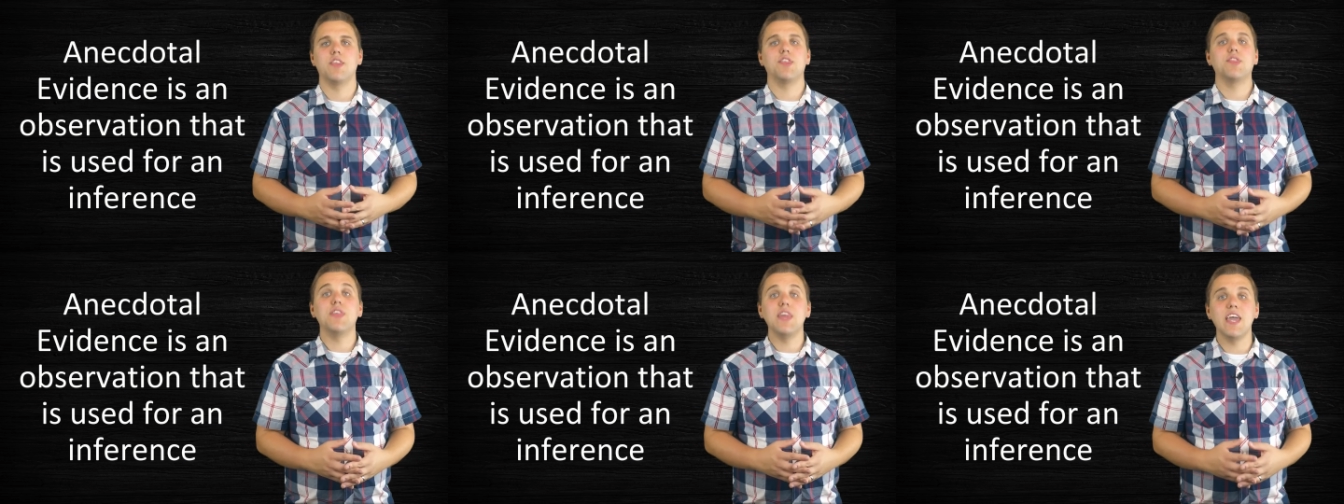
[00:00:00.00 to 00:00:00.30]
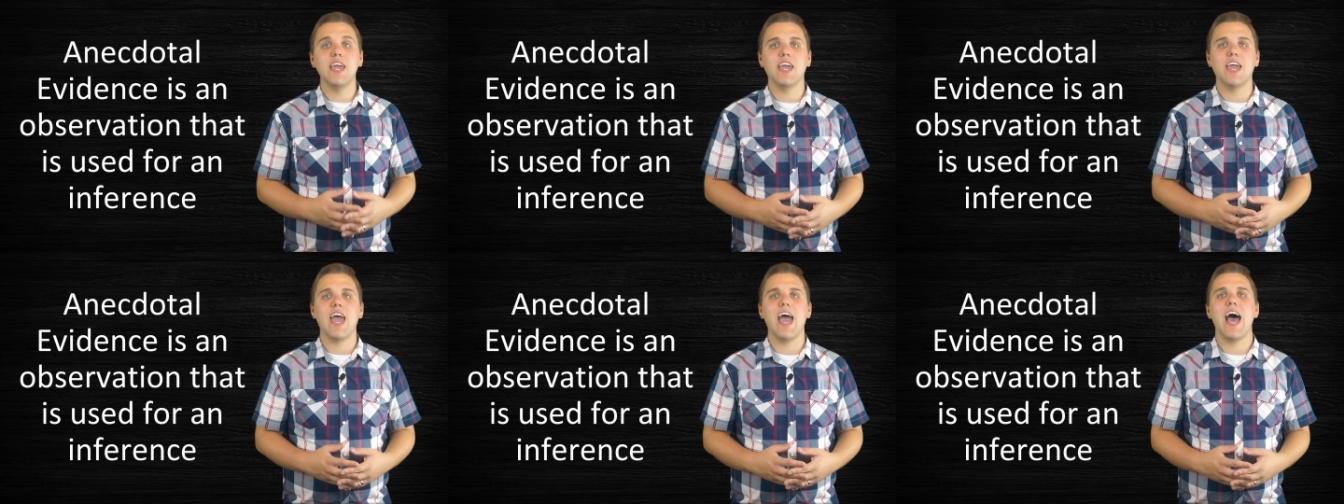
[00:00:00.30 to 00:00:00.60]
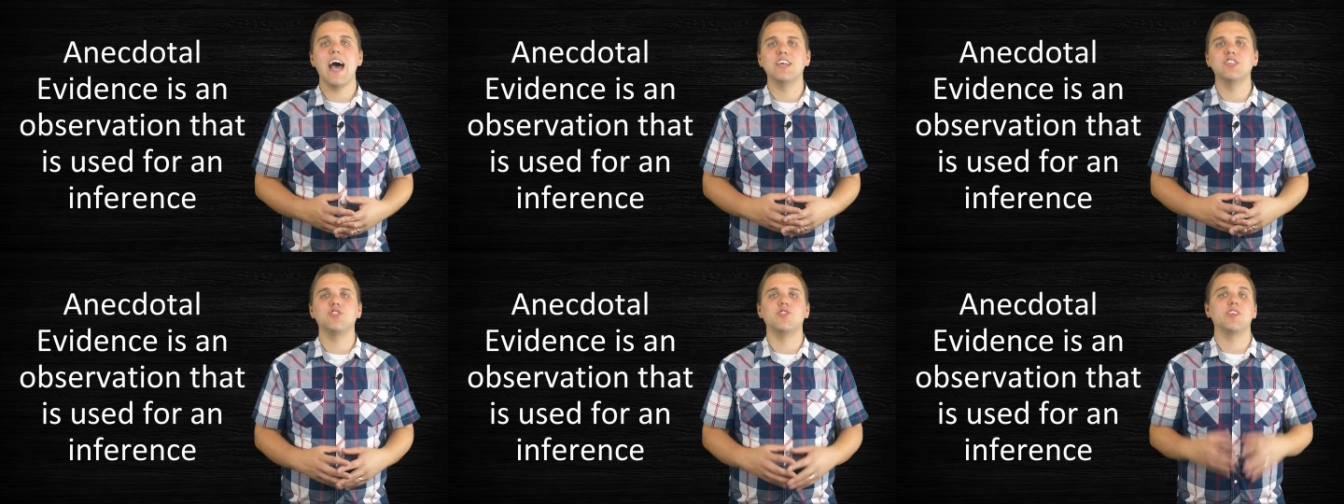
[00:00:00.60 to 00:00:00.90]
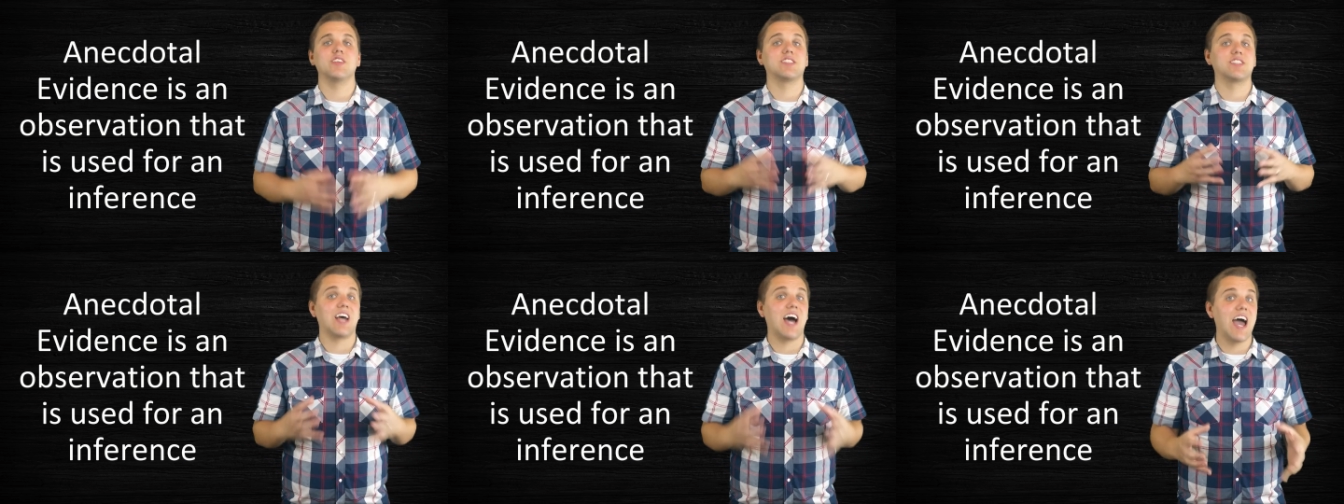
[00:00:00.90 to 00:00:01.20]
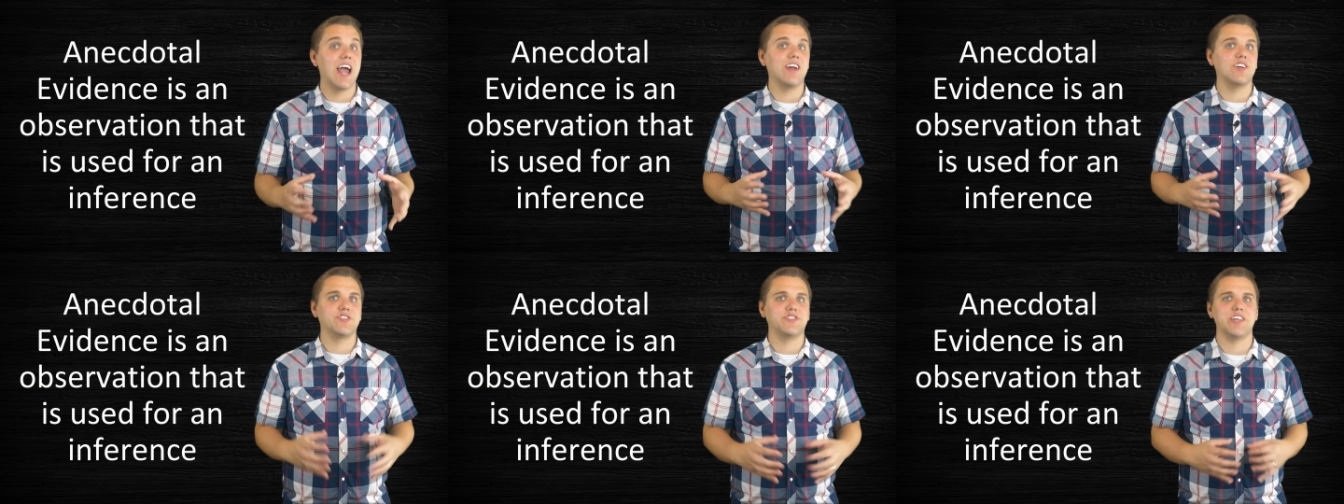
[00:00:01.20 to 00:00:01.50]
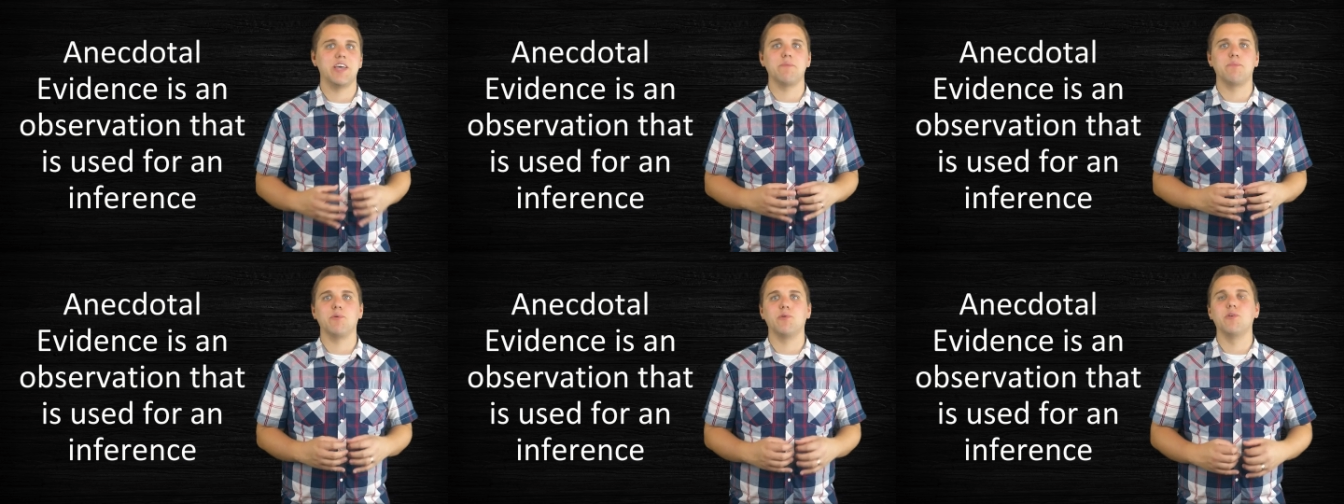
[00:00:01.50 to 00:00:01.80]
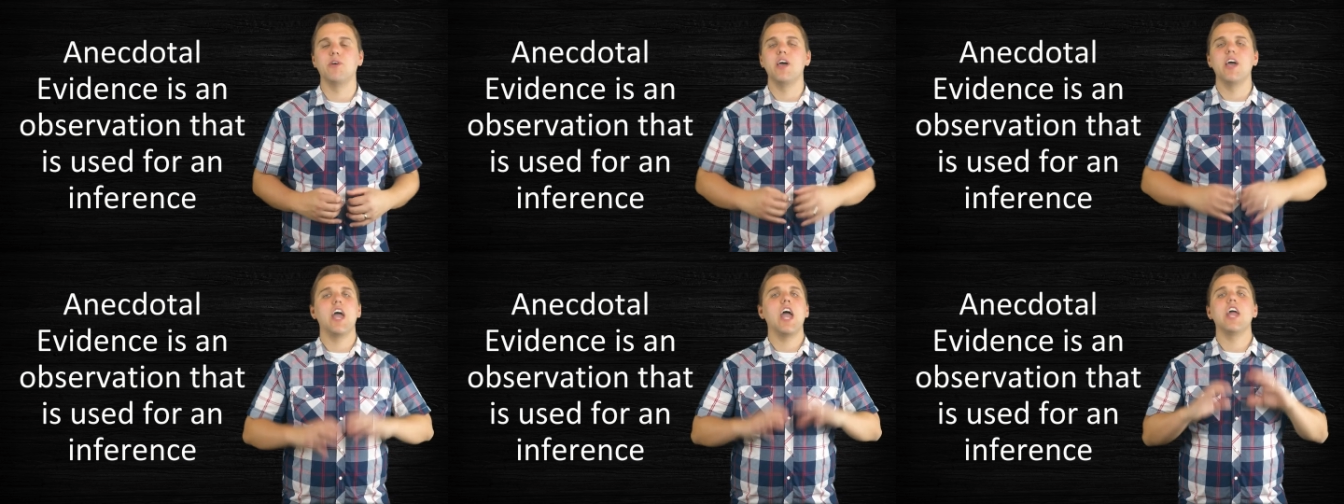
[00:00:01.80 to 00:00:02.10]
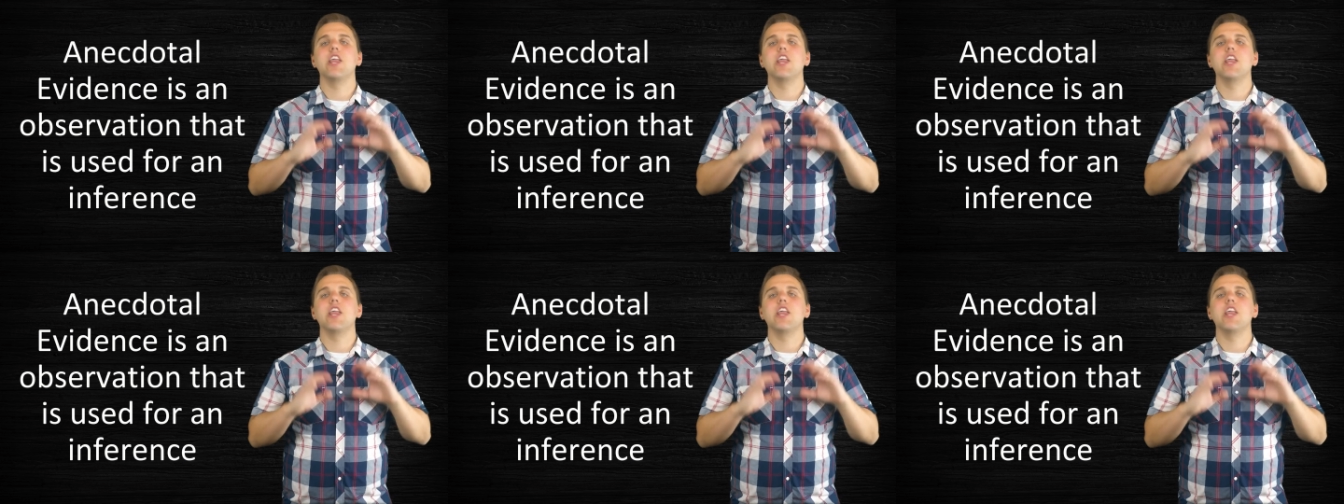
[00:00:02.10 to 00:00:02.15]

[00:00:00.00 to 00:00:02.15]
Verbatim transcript: thing as your entire sample